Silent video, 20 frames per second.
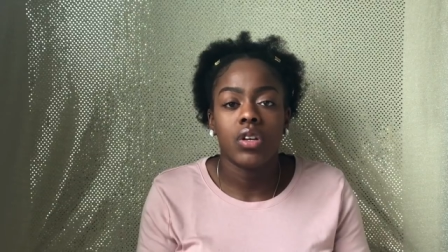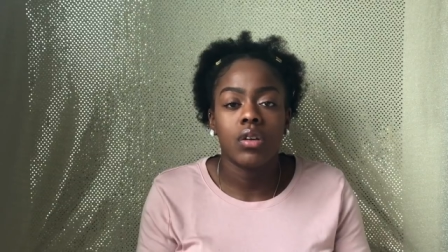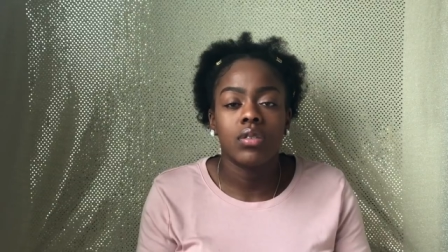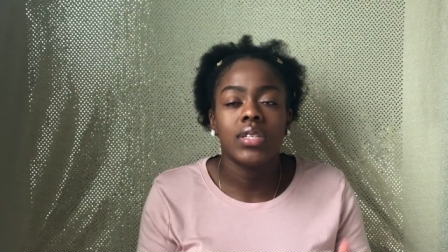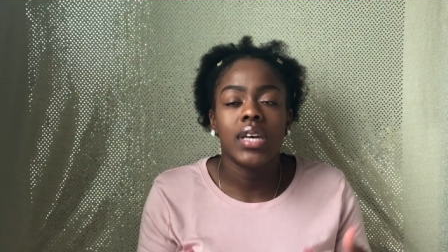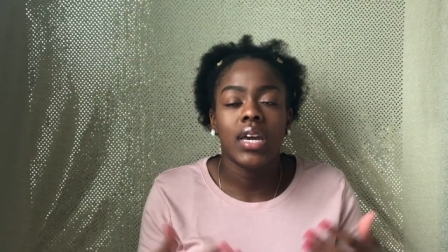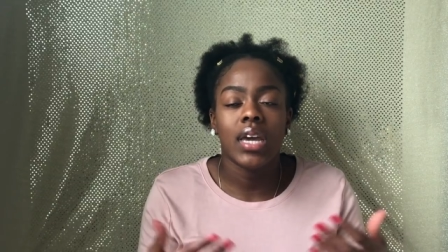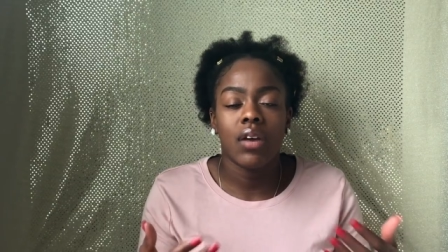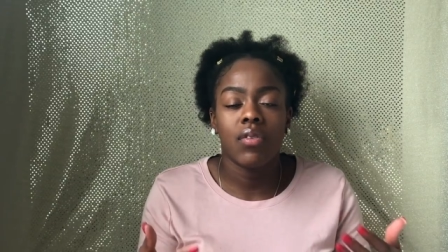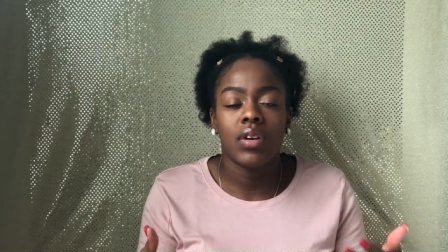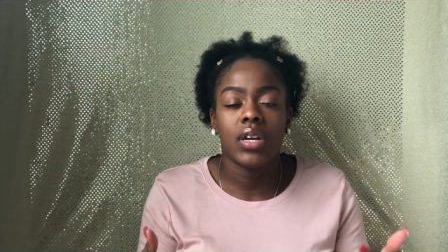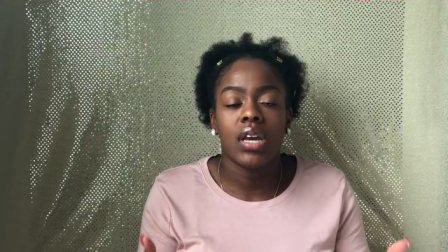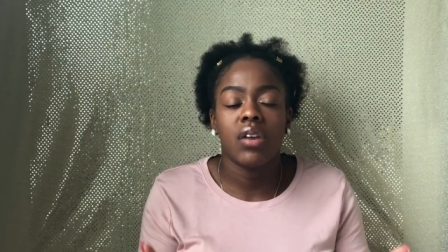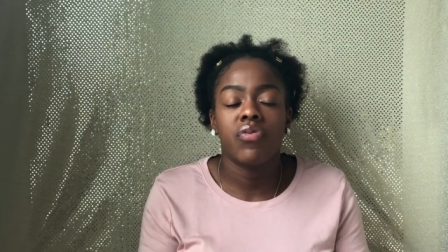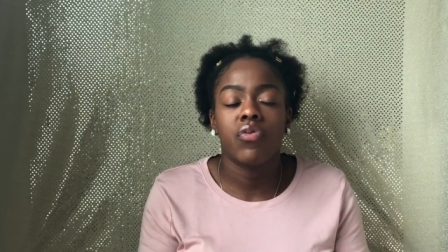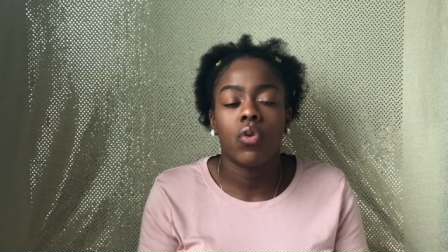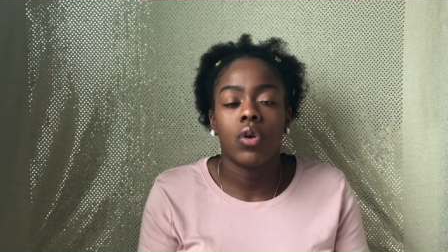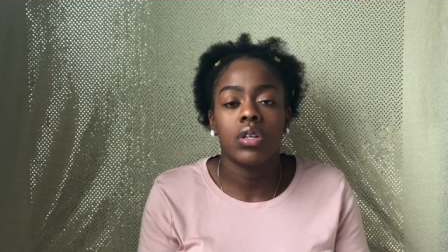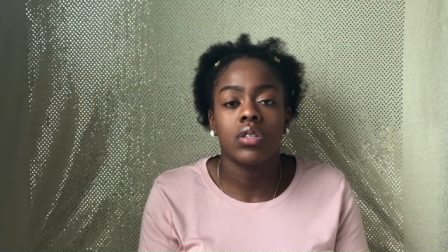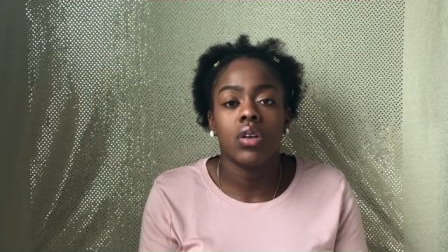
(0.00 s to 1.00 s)
you know, take every day
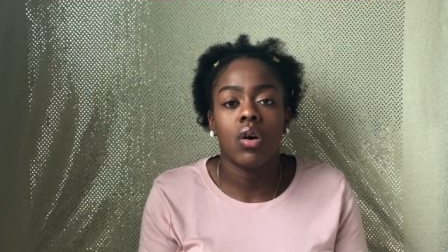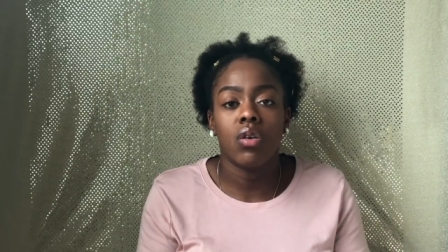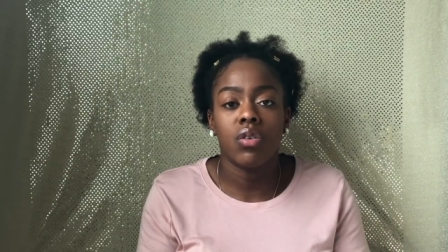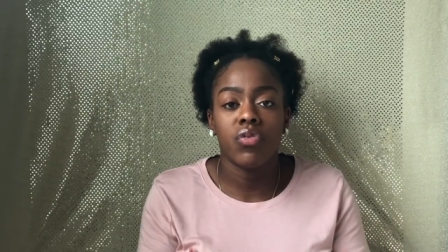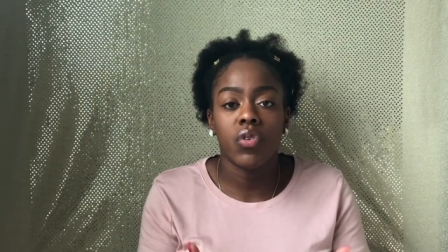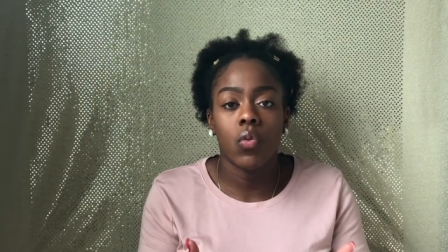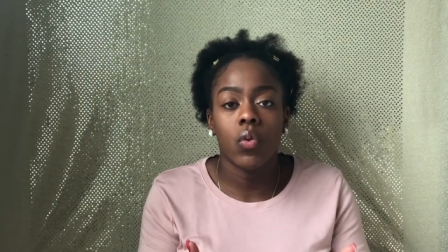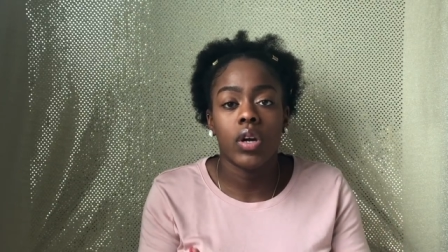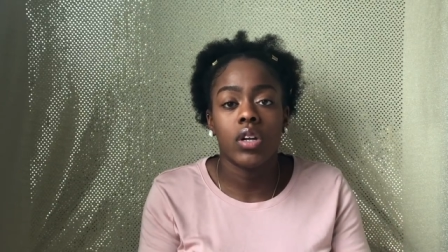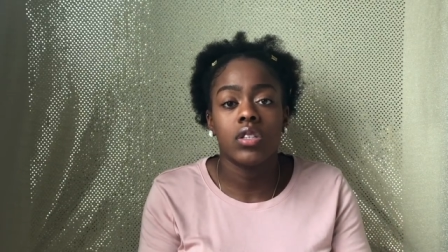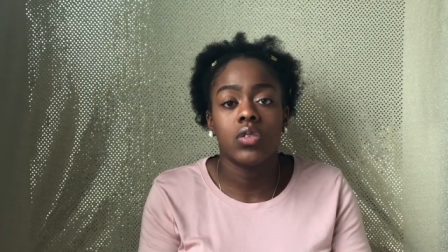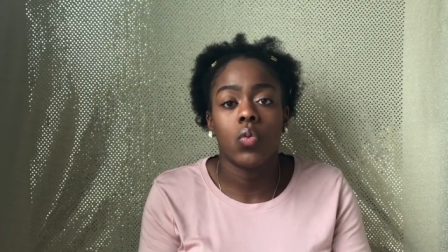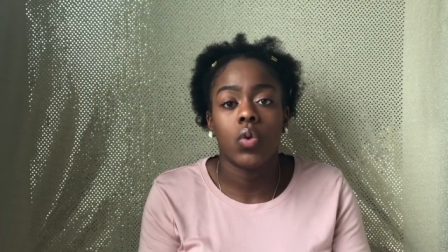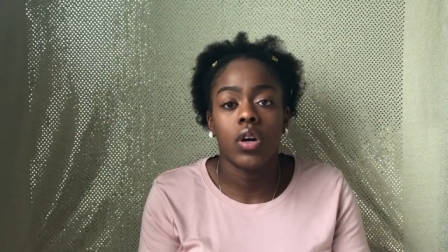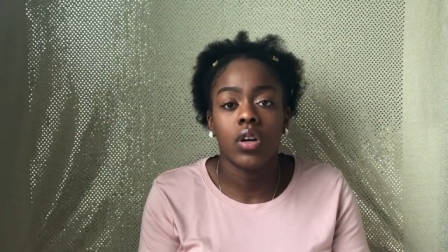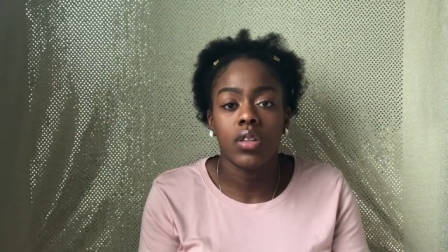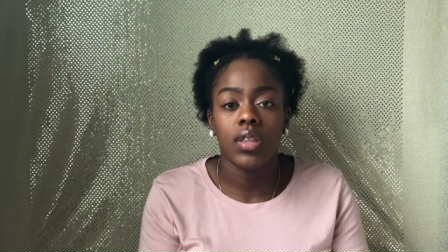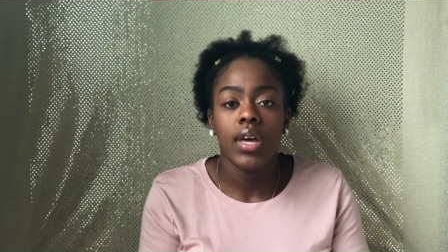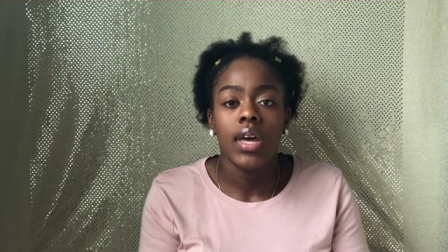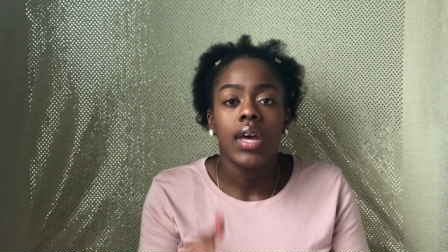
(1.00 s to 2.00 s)
for its own, for what it's
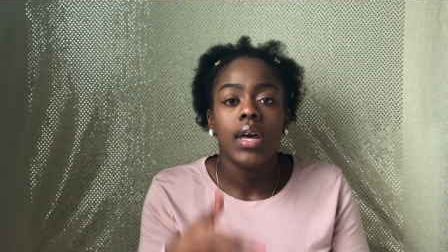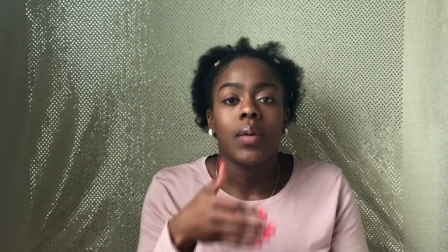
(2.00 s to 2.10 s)
worth,